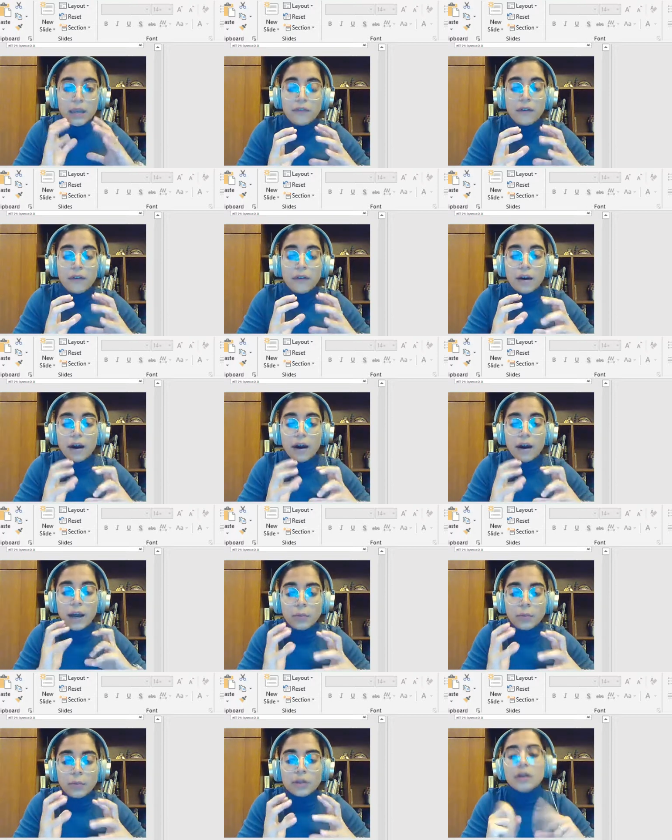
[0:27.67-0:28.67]
If
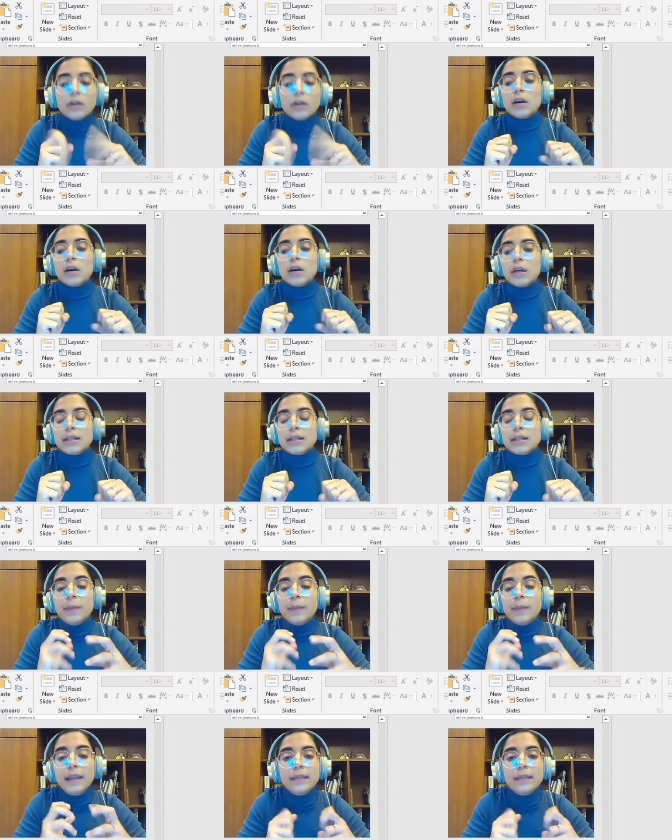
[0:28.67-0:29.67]
I want to
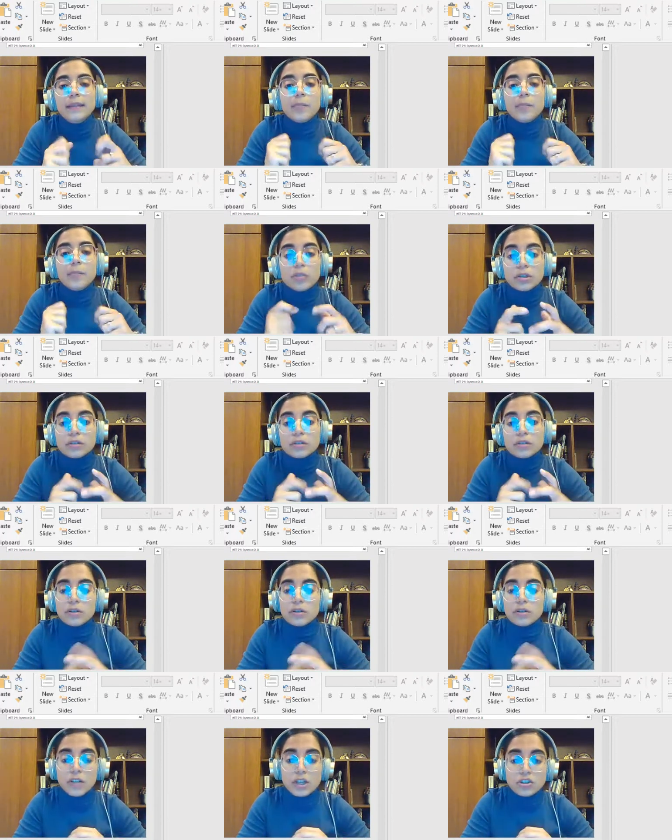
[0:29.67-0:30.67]
explain the
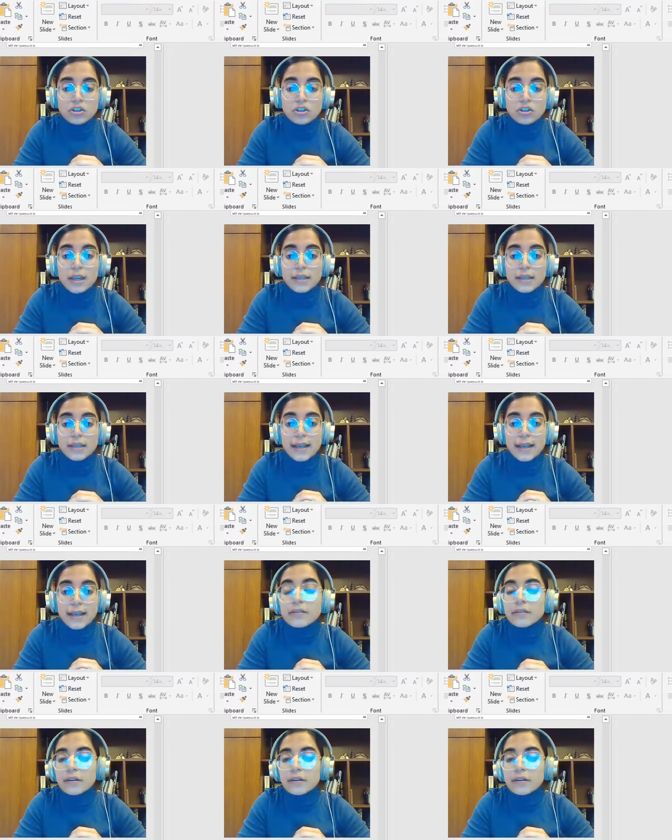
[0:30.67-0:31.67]
importance of such
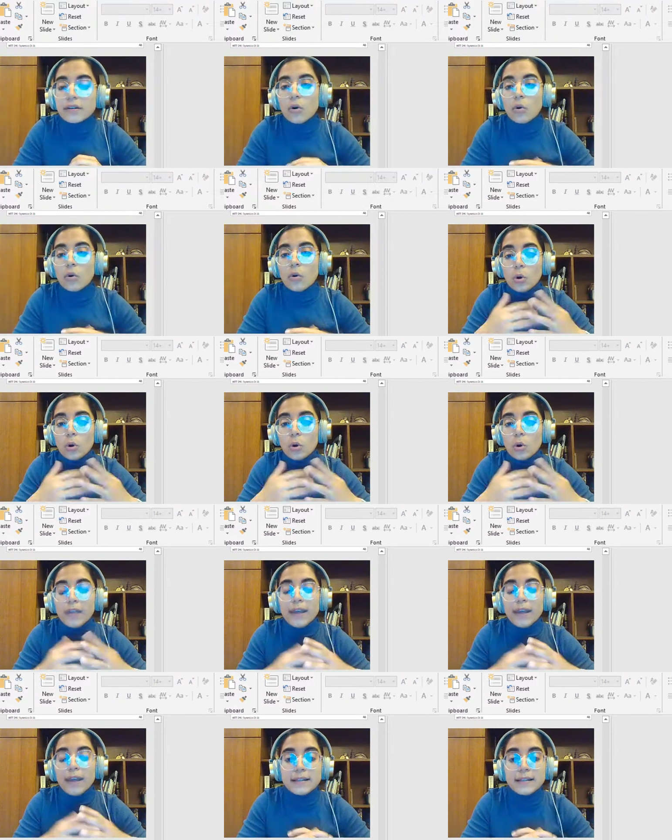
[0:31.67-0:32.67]
center or
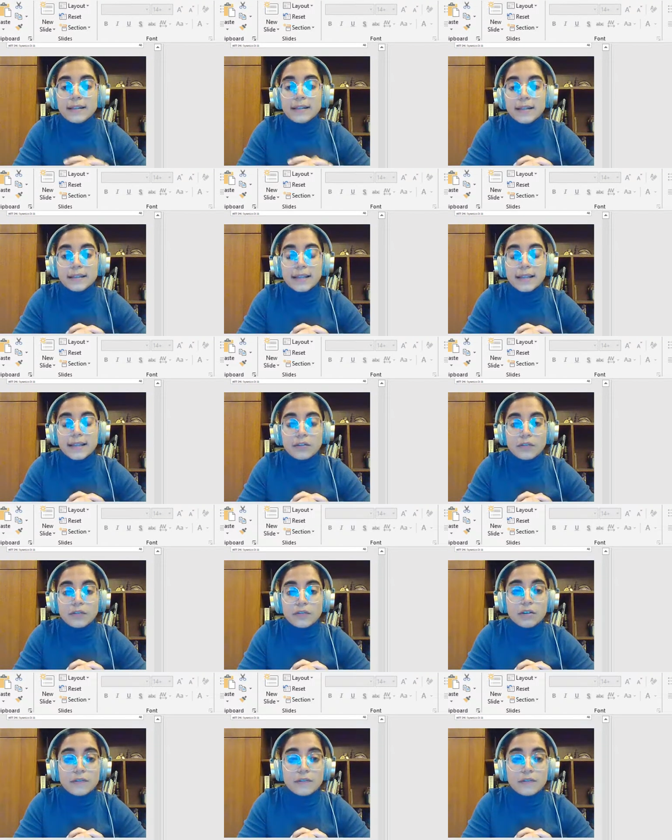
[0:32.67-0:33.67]
of the instantaneous center
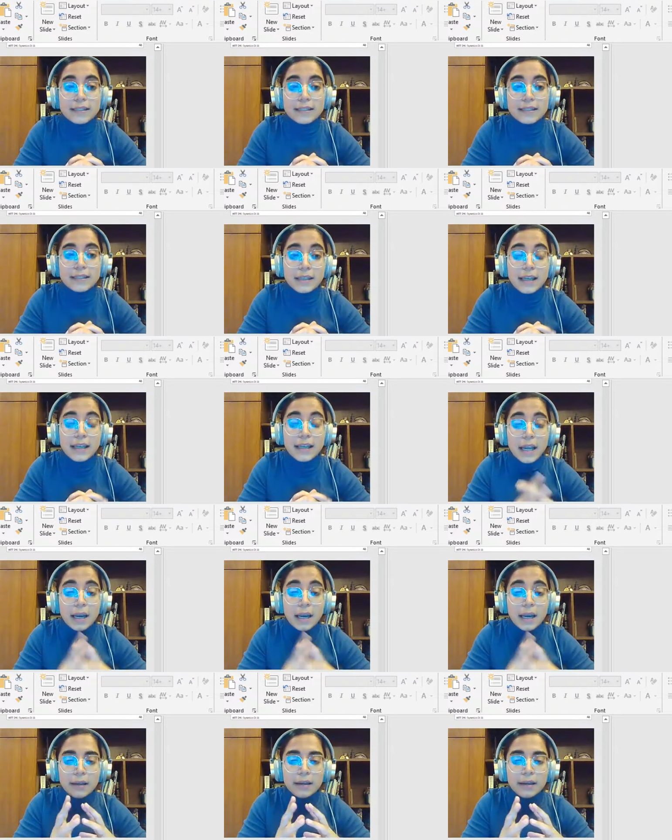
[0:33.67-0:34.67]
of zero velocity,
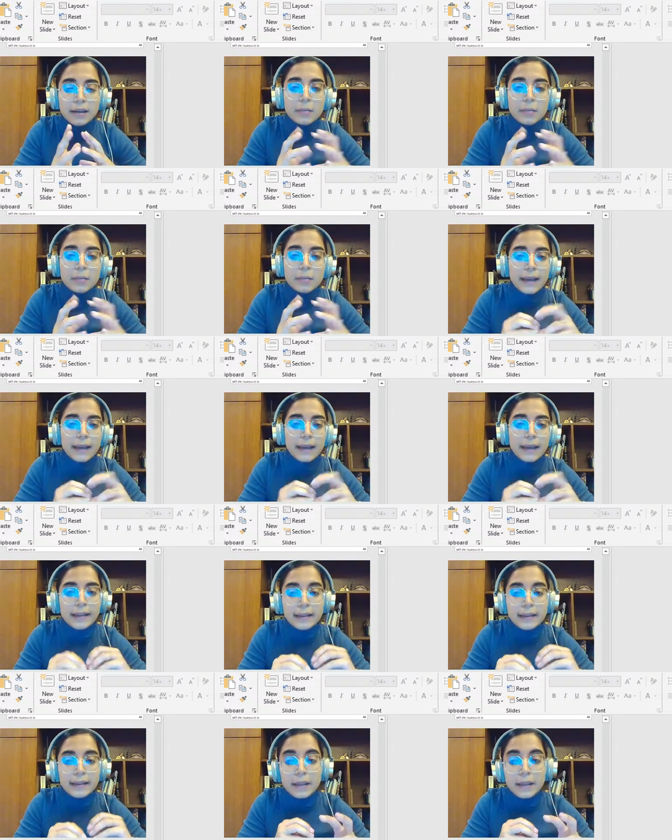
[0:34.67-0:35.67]
I'm going to go back
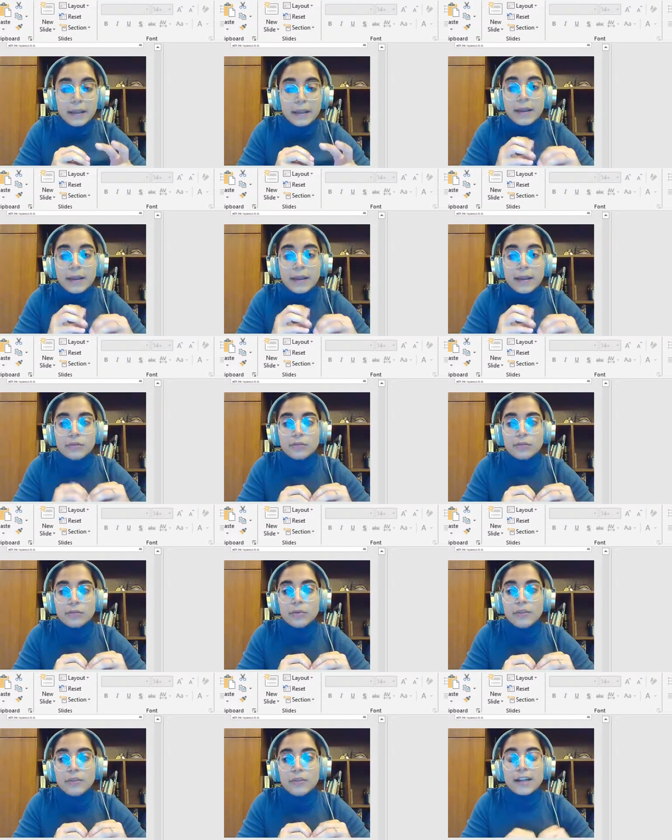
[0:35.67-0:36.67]
a little bit
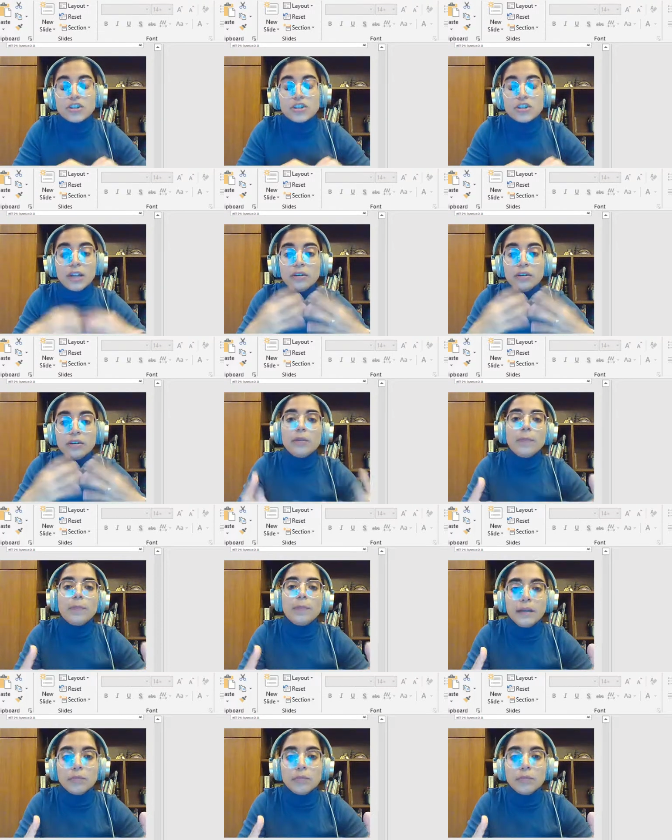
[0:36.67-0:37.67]
to the general
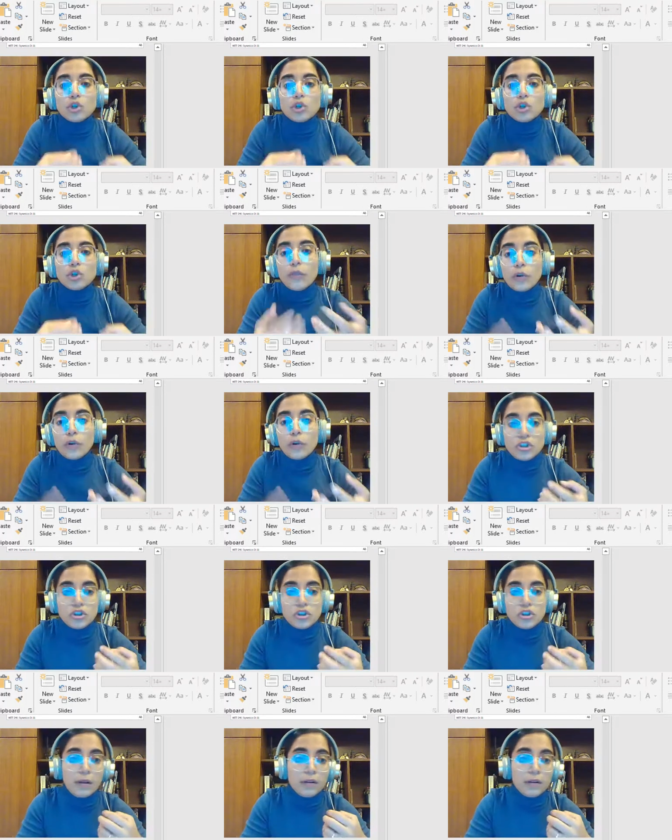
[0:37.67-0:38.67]
plane motion for
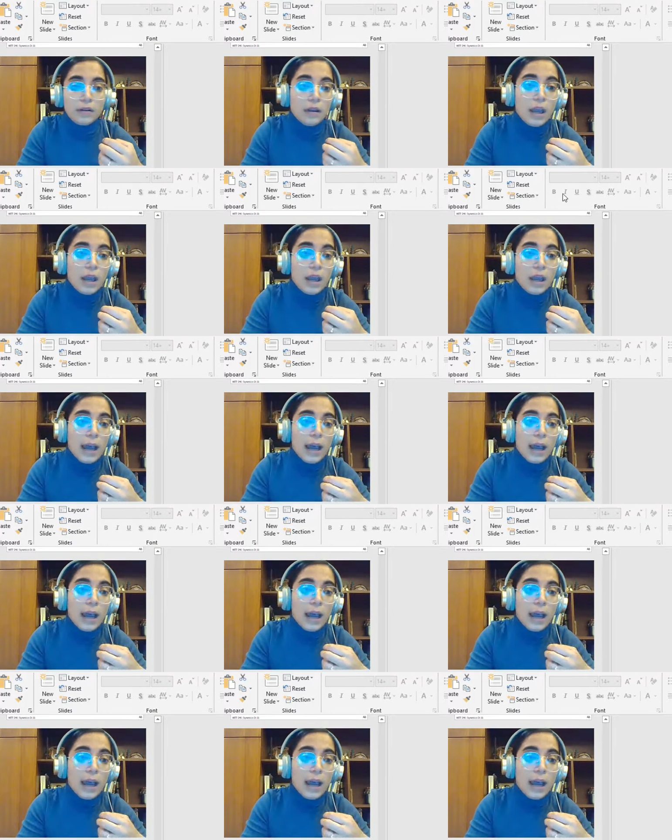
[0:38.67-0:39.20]
rigid body.